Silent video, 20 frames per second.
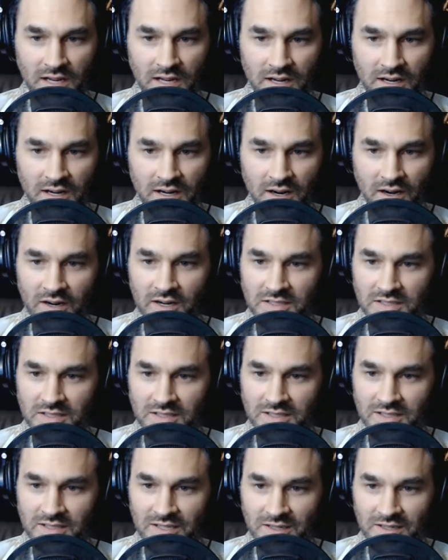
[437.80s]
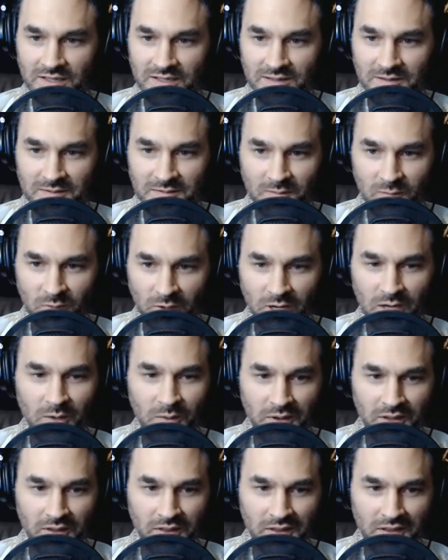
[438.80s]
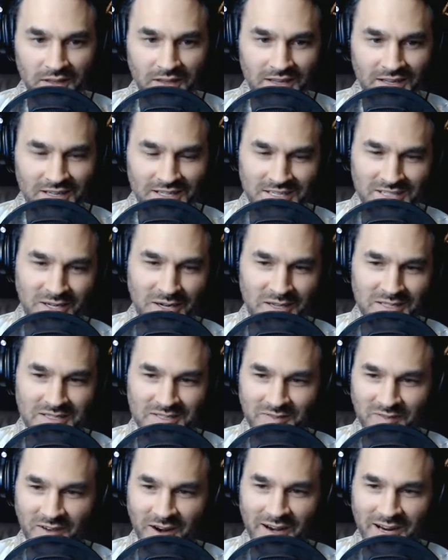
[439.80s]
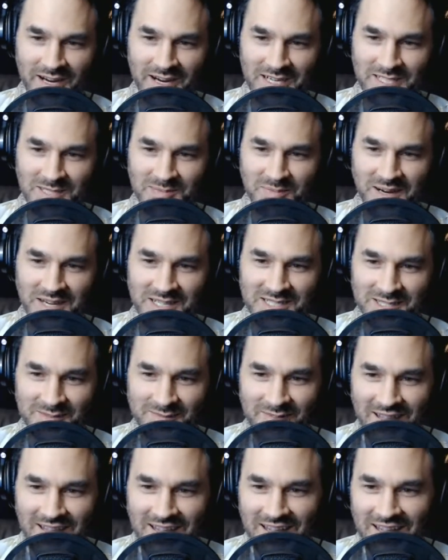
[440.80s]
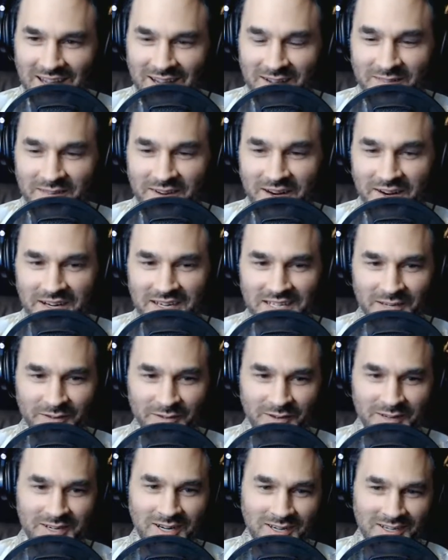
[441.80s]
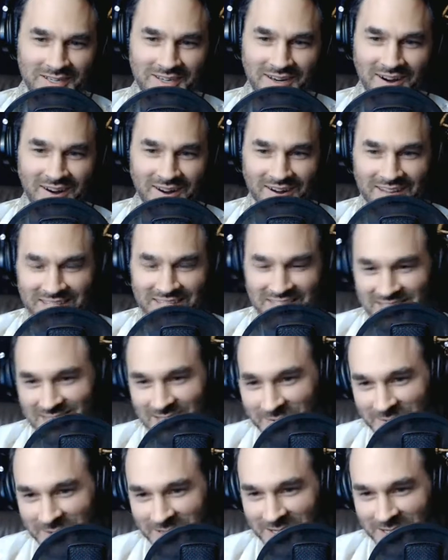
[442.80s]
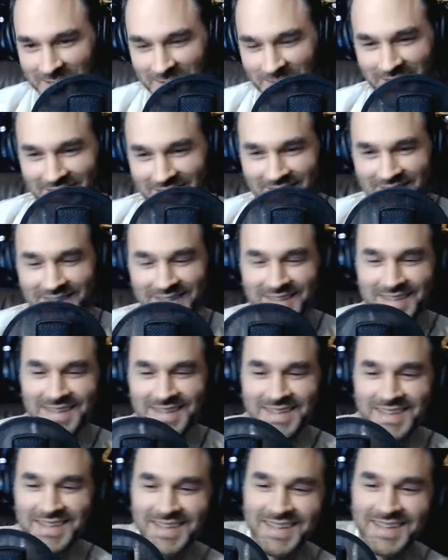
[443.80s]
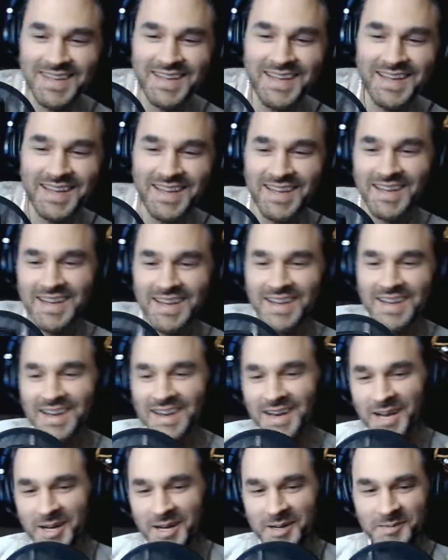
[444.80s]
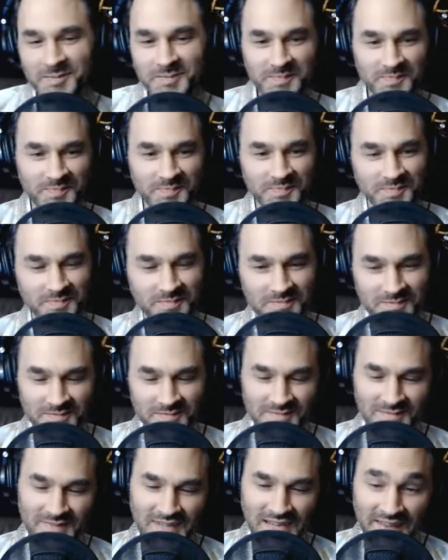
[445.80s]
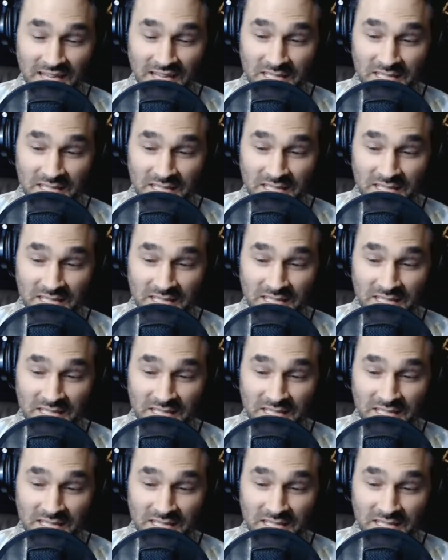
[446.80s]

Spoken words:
artist to work with. So he's very expressive, very difficult artist to work with. um, and that's